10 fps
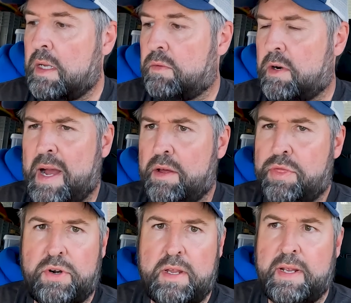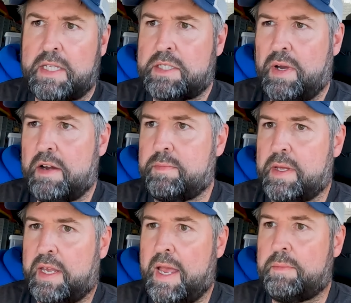We're about 30 minutes away from
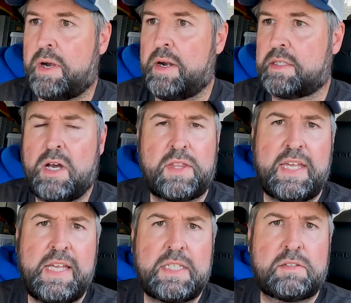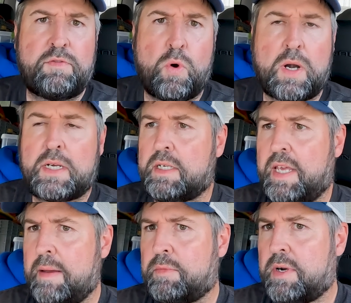the campground. It's called the East Fork
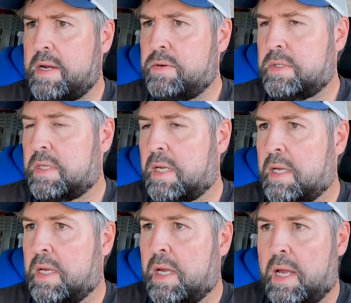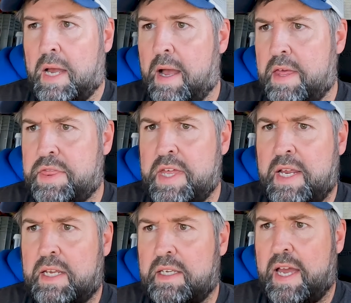Campground. I
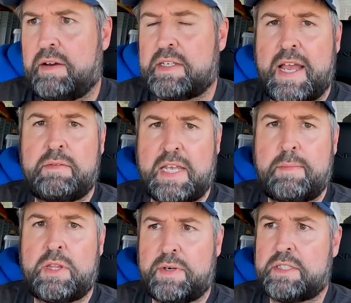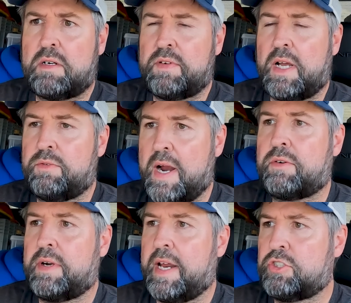think, yeah, I was able to reserve it on
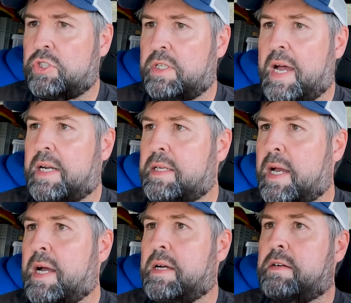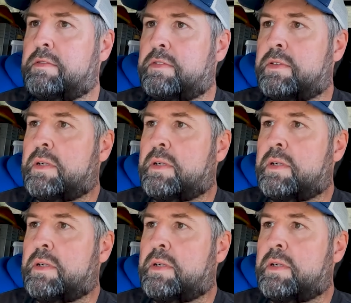recreation.gov.